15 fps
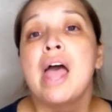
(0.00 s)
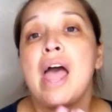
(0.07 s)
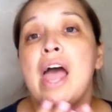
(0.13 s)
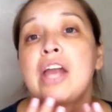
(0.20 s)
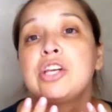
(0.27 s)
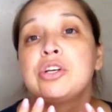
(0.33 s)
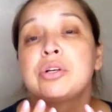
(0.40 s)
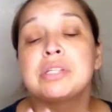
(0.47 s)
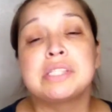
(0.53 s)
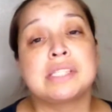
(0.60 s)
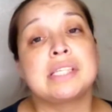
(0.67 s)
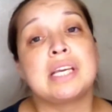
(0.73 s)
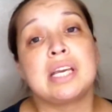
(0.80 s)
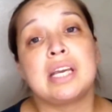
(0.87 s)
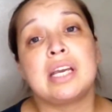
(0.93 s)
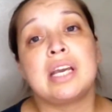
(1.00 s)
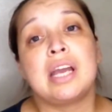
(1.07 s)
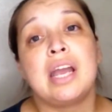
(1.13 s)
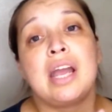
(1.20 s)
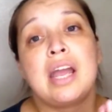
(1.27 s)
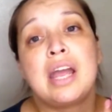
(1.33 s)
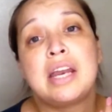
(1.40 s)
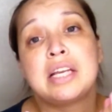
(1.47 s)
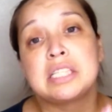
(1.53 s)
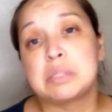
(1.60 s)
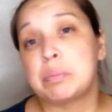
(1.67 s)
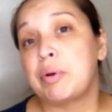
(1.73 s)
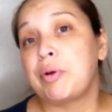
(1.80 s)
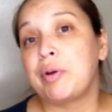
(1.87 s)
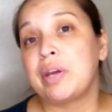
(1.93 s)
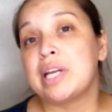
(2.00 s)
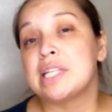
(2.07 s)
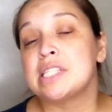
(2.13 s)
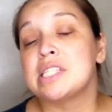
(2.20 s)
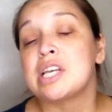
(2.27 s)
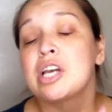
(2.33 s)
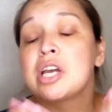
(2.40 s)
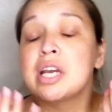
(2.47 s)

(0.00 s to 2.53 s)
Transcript: and you could see and experience